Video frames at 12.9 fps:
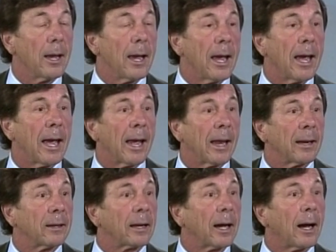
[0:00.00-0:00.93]

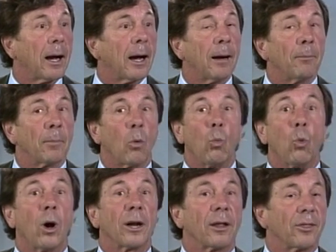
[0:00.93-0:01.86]
And
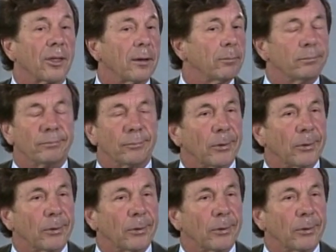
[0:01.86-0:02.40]
one of the